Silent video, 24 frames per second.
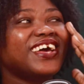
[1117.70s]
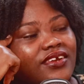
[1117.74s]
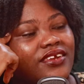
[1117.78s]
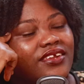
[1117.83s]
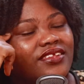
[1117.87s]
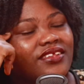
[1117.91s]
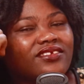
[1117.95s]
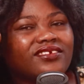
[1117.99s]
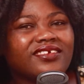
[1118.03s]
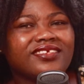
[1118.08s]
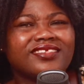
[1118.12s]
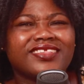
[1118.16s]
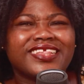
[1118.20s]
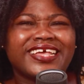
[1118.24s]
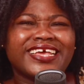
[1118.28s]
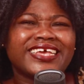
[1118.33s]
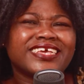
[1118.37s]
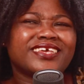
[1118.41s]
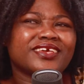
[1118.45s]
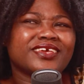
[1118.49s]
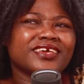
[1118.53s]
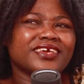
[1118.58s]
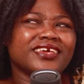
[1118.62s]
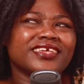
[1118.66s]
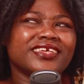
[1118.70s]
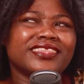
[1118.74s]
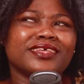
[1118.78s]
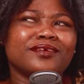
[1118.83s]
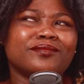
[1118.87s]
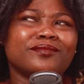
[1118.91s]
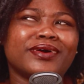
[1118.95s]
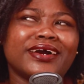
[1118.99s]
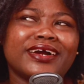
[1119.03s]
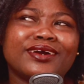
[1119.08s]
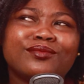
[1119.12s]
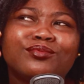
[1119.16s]
It's just like in
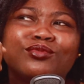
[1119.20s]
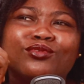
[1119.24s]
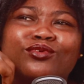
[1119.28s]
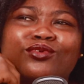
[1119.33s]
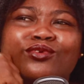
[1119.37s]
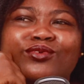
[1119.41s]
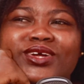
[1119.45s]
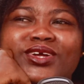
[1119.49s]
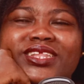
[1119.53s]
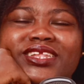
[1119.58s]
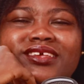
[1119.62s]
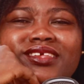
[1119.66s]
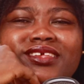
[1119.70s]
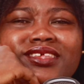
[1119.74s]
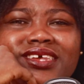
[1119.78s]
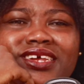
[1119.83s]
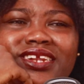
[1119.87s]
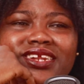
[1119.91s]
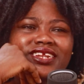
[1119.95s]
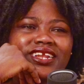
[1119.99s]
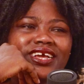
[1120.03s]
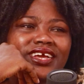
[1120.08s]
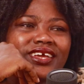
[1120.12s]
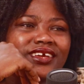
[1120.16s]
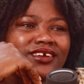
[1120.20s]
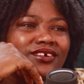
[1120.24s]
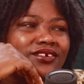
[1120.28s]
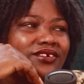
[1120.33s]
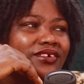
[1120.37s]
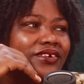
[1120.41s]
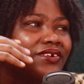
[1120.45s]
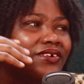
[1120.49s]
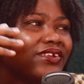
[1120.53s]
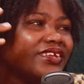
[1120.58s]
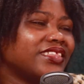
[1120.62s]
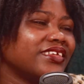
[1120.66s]
the Bible when they said
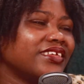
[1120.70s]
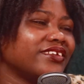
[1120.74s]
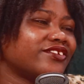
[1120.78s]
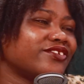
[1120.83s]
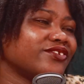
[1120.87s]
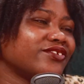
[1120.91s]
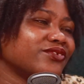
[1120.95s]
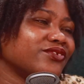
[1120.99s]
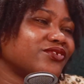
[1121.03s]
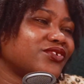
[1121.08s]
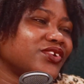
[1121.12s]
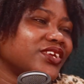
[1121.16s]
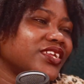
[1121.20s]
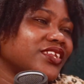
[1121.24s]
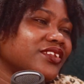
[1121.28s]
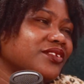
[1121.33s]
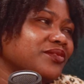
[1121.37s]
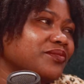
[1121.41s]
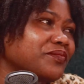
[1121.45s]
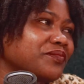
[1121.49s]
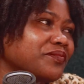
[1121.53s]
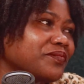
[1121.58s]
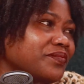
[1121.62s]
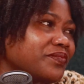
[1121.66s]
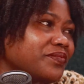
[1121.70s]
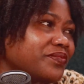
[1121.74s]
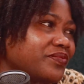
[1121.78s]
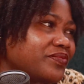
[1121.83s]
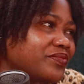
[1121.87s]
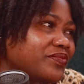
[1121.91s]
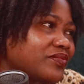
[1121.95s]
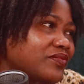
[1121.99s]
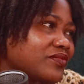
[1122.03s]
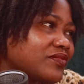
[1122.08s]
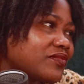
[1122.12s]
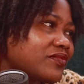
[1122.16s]
only the children,
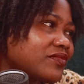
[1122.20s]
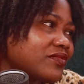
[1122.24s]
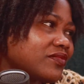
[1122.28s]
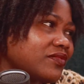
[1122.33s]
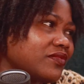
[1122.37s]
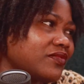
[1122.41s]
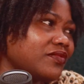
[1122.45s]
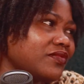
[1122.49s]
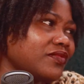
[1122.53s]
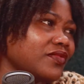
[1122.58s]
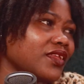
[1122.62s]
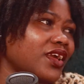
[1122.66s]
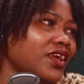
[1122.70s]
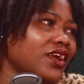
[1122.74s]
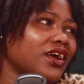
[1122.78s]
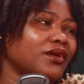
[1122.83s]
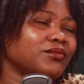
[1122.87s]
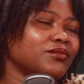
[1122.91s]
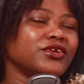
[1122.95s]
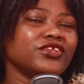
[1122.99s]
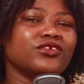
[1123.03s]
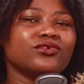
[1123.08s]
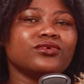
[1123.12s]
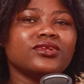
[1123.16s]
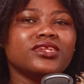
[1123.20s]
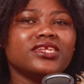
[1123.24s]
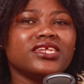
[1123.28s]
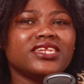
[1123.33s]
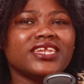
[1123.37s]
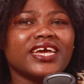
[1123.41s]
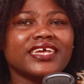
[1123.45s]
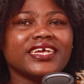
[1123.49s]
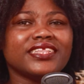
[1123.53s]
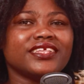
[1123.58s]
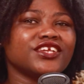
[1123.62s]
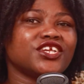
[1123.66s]
don't
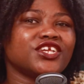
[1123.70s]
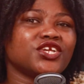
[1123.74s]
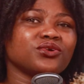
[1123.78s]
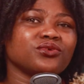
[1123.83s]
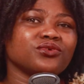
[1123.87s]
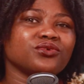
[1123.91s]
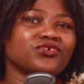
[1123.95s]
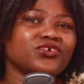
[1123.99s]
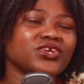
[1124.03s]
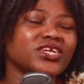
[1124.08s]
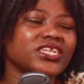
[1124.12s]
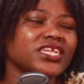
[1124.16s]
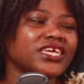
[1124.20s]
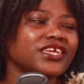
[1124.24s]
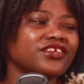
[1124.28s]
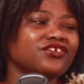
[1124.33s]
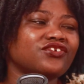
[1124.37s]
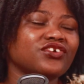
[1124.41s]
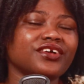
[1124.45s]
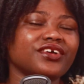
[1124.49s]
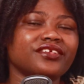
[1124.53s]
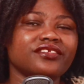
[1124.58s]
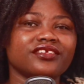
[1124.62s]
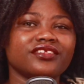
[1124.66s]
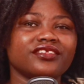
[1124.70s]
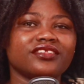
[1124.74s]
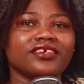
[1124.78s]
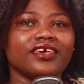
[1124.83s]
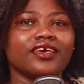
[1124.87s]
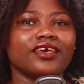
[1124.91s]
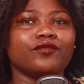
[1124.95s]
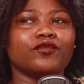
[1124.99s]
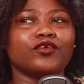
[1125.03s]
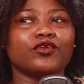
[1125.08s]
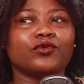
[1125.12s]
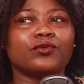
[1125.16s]
deny the children entrance into
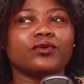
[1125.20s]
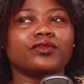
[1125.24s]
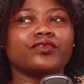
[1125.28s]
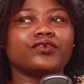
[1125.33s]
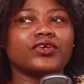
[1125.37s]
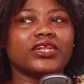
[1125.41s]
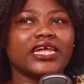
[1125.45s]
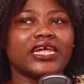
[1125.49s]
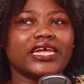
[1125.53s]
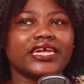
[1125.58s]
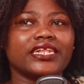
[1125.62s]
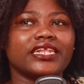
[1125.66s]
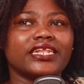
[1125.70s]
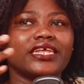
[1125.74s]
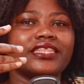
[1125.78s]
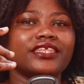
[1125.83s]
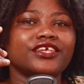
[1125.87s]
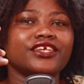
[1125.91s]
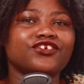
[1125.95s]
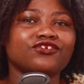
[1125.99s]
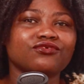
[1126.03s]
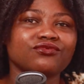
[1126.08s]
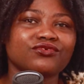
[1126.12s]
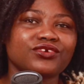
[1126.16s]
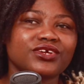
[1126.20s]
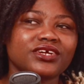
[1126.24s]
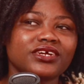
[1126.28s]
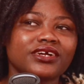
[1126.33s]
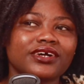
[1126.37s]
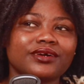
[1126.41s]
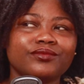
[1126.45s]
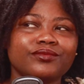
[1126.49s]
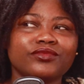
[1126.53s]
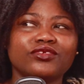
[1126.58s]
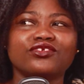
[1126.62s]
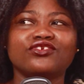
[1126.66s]
heaven, or to let the children
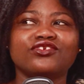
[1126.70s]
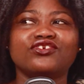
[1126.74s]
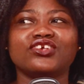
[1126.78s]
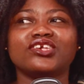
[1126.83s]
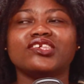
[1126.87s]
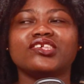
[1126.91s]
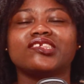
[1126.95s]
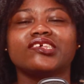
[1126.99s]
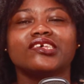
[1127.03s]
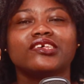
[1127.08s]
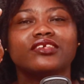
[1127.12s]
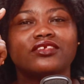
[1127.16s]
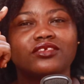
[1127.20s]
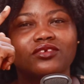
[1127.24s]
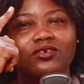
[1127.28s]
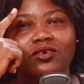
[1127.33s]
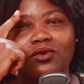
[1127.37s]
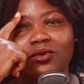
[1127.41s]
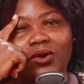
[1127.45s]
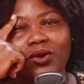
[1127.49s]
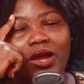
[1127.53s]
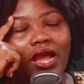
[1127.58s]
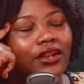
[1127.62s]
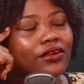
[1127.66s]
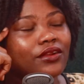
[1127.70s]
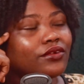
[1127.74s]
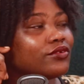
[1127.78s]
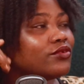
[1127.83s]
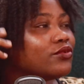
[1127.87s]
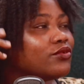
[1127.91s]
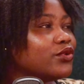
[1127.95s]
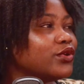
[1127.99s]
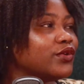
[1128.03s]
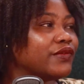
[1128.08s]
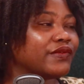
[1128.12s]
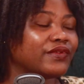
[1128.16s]
come to Jesus, or I don't
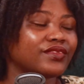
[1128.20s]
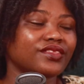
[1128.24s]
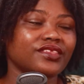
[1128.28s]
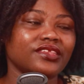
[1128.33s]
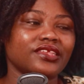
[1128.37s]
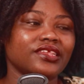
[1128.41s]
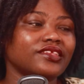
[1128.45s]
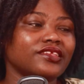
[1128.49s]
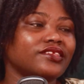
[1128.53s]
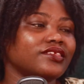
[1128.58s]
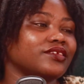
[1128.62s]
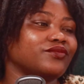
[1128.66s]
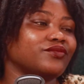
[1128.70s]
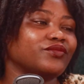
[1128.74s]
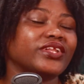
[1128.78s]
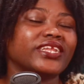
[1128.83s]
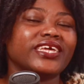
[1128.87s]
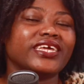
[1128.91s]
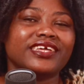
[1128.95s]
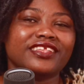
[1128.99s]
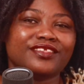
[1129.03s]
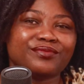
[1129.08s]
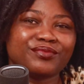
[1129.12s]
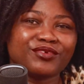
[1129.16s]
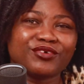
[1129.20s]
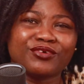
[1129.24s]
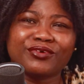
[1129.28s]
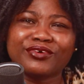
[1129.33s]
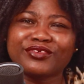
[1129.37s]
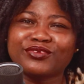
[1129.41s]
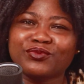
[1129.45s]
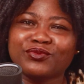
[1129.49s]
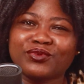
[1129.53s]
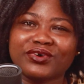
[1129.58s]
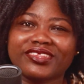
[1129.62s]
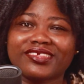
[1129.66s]
know if this relates,
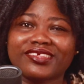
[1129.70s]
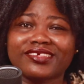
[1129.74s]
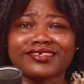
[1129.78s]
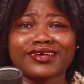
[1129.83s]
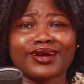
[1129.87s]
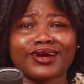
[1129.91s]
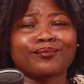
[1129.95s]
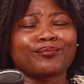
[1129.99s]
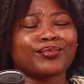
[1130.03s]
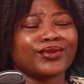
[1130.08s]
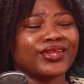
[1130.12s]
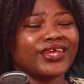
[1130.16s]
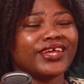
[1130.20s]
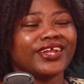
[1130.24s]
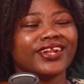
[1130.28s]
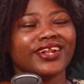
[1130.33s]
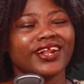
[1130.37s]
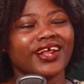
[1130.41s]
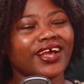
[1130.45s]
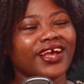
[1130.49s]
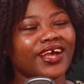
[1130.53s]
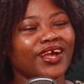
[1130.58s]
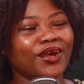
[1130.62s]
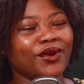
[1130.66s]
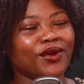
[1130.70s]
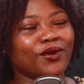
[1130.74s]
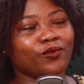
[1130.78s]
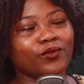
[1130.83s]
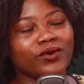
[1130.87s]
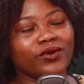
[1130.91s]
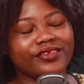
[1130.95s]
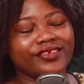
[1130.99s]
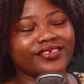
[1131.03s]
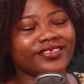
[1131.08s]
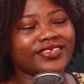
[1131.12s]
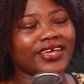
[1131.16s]
because what is happening?
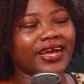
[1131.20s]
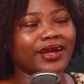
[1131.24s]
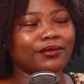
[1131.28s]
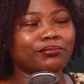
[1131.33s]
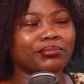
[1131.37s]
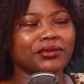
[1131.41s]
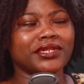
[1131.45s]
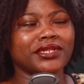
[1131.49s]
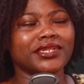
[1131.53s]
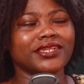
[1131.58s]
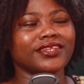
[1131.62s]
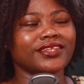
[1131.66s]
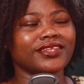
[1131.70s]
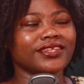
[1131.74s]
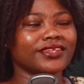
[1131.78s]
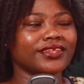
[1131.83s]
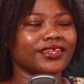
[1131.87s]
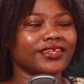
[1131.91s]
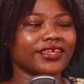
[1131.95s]
What just happened?